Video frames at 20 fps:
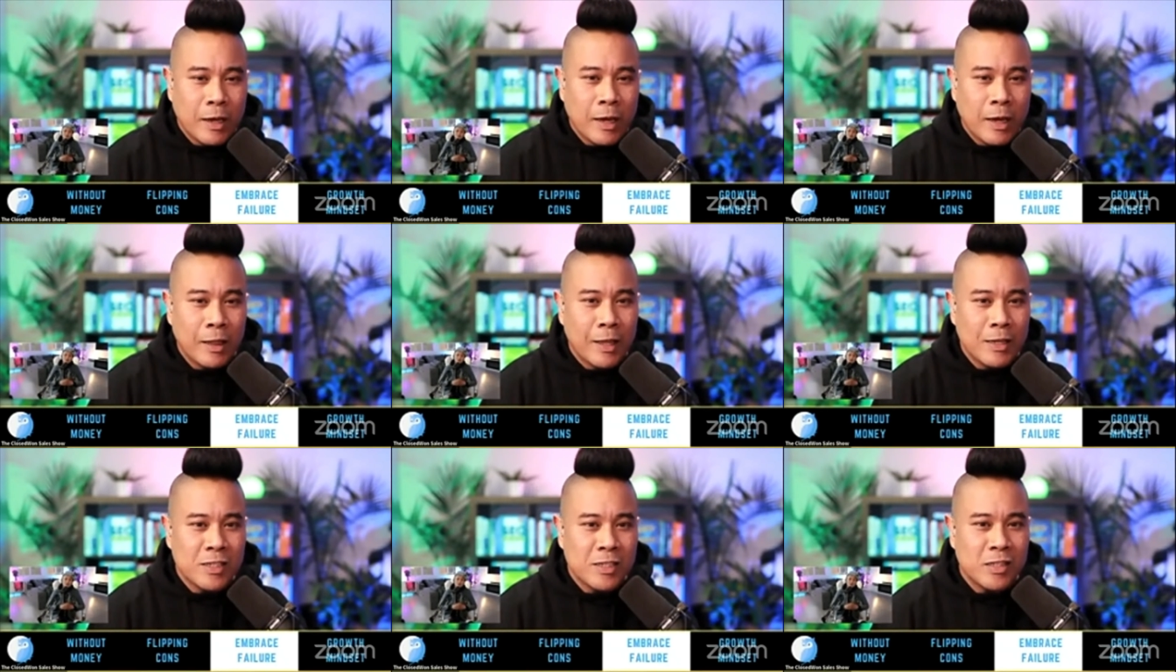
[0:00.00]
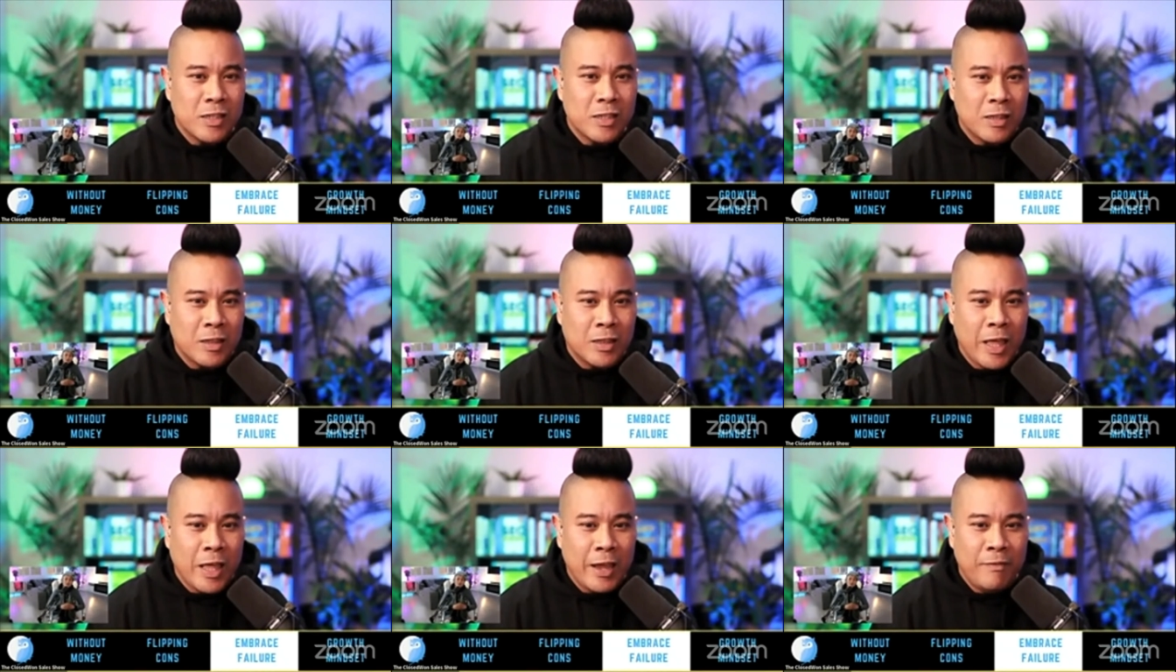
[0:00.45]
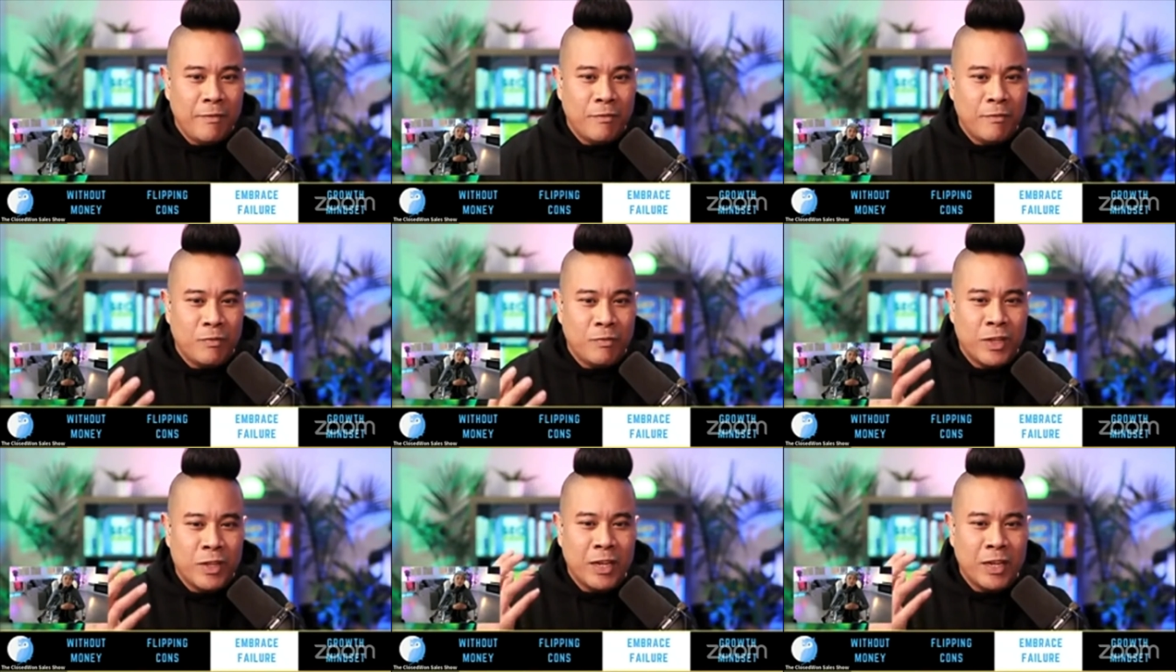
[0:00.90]
unless they
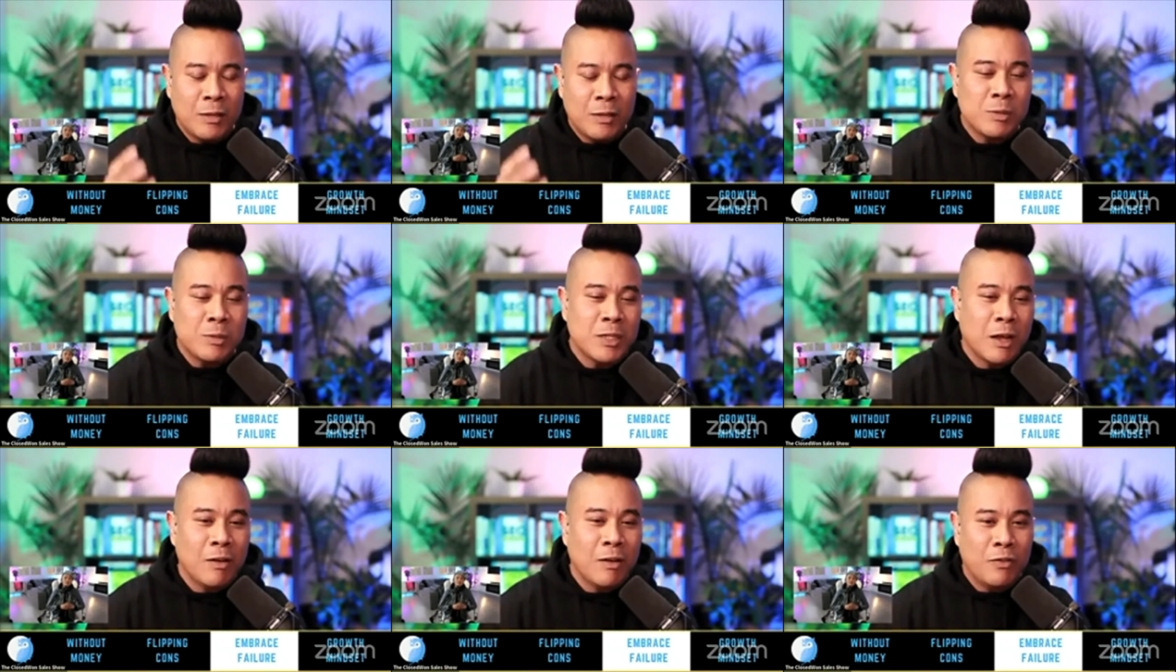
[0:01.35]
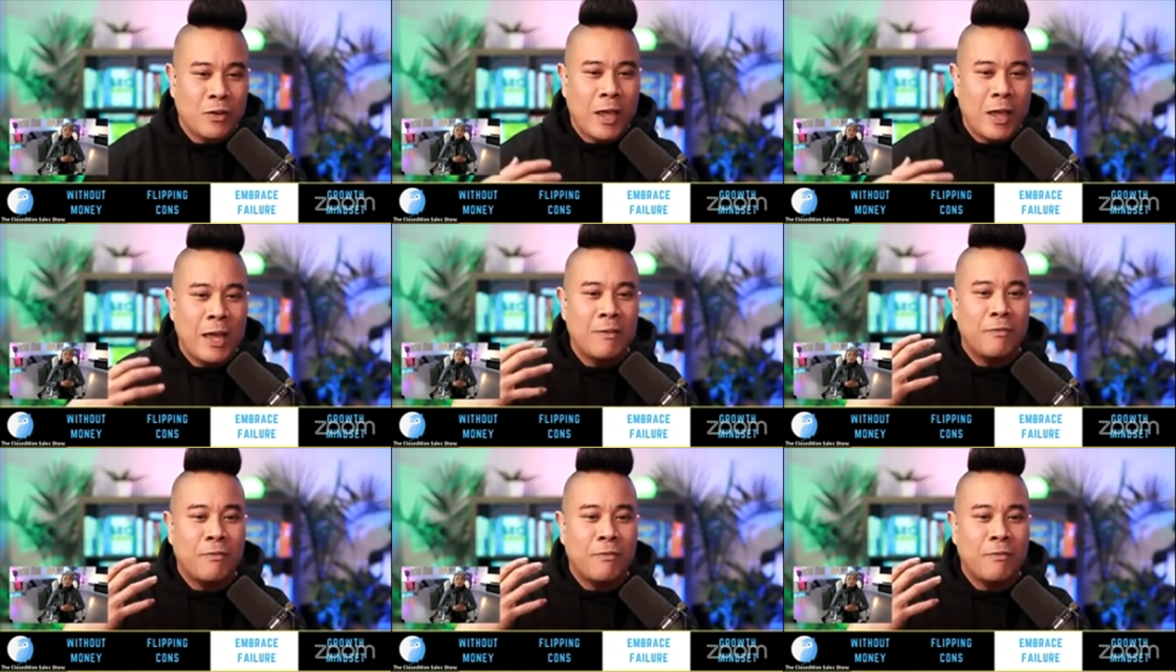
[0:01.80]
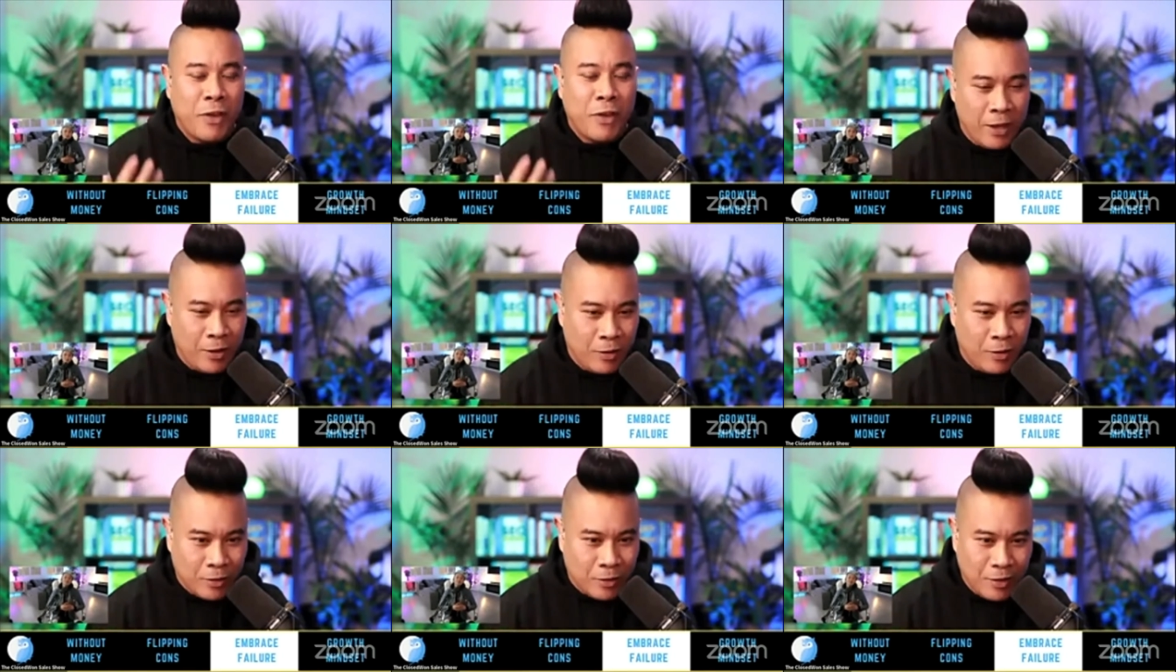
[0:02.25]
did it themselves and
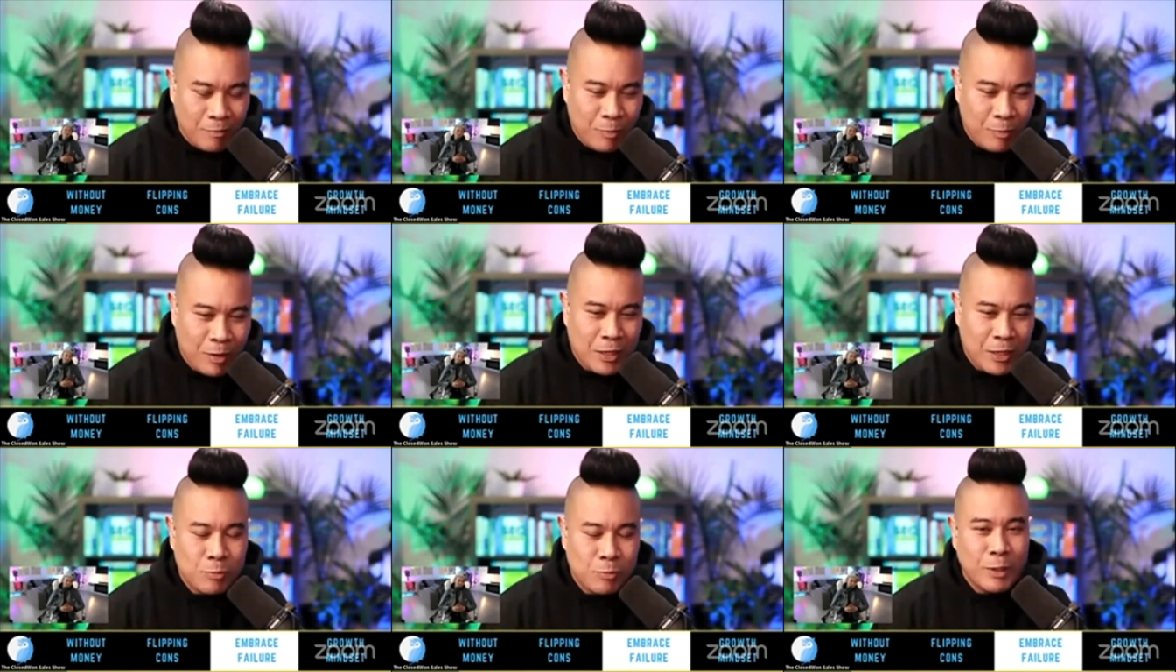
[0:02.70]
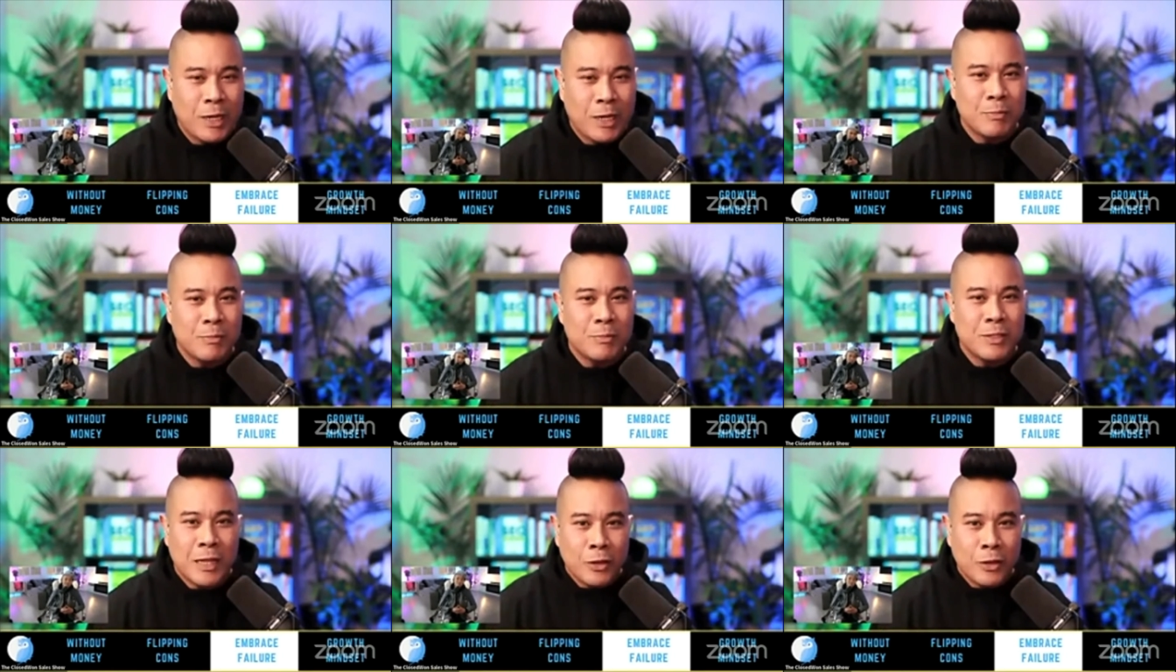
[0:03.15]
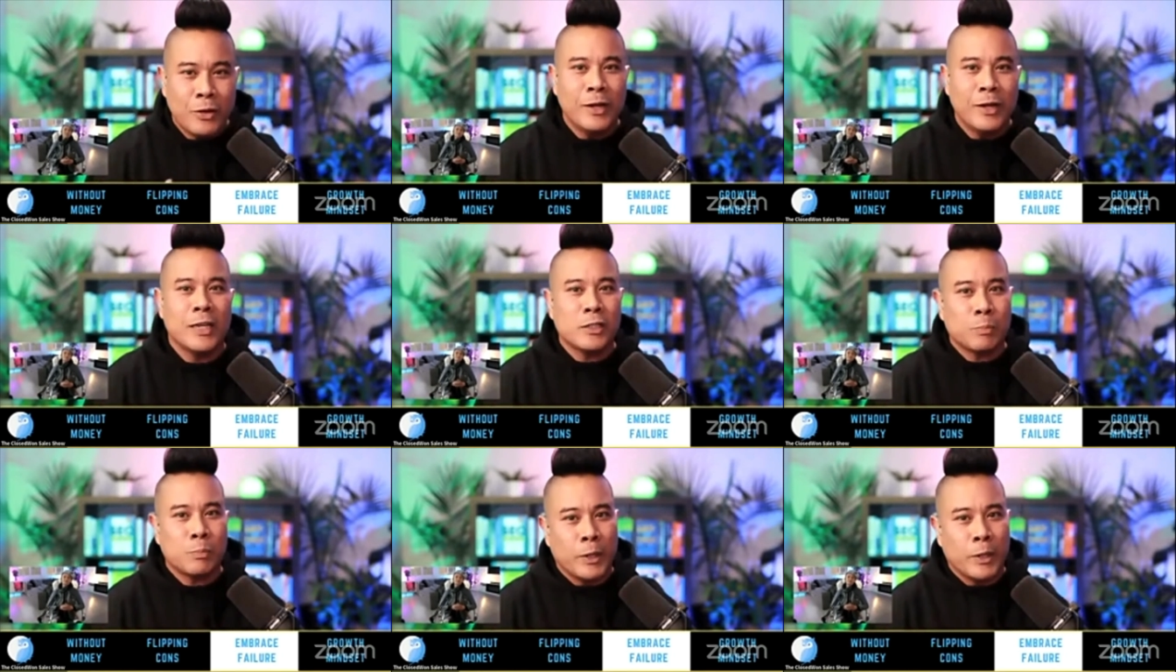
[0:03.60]
failed, because it becomes that
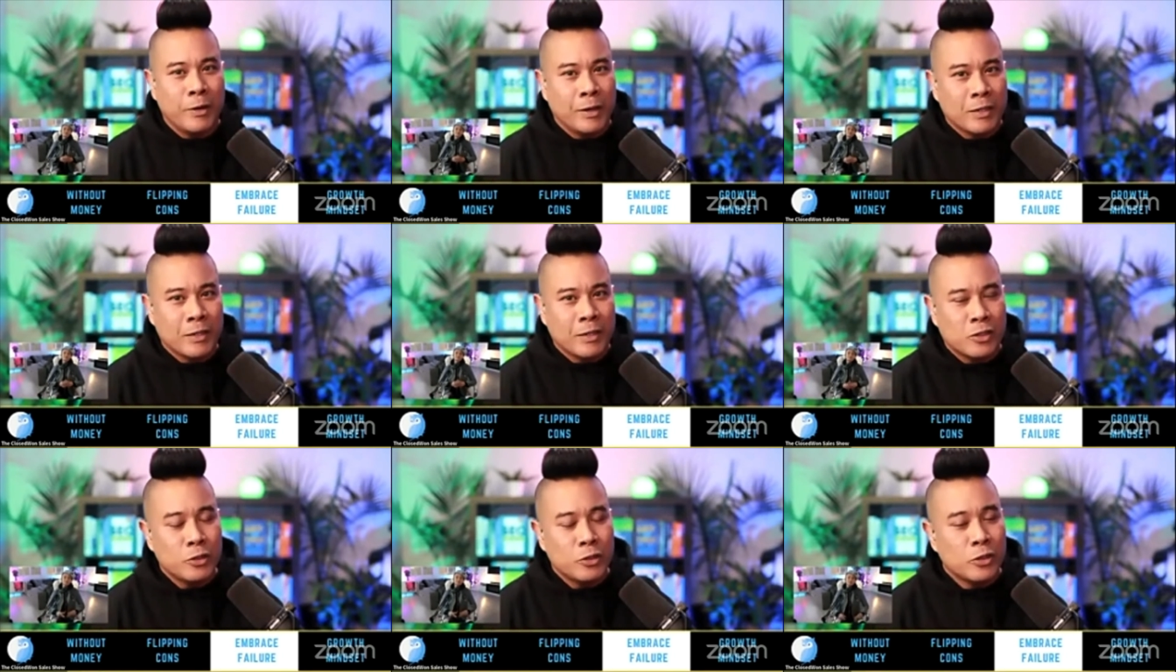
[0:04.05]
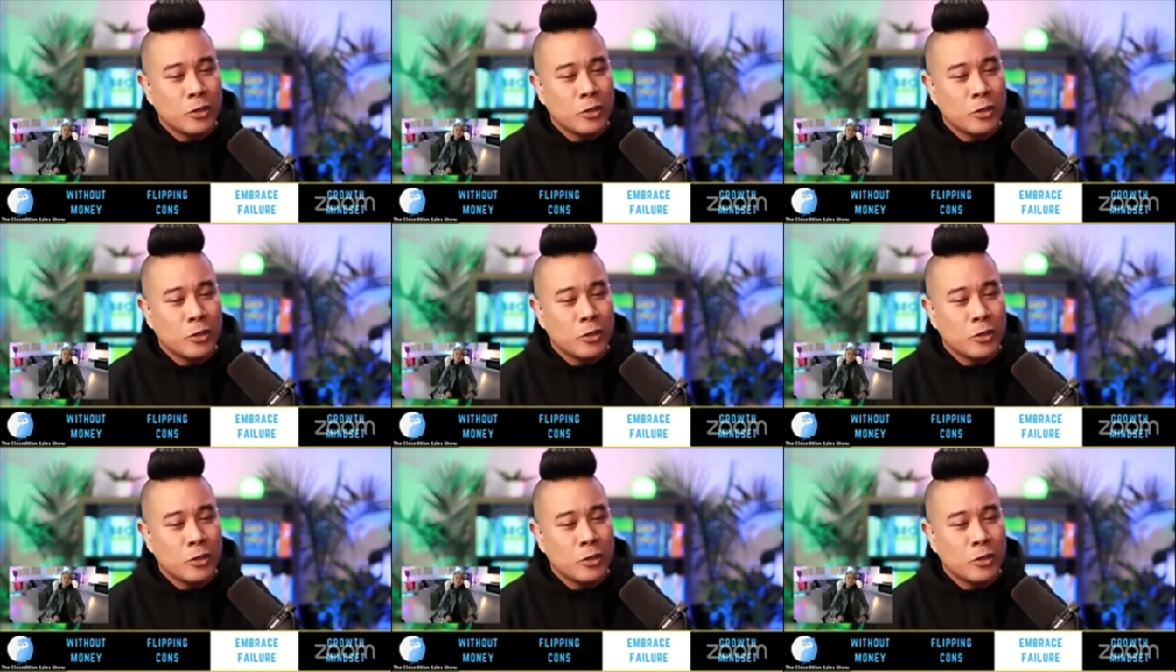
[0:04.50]
learning experience.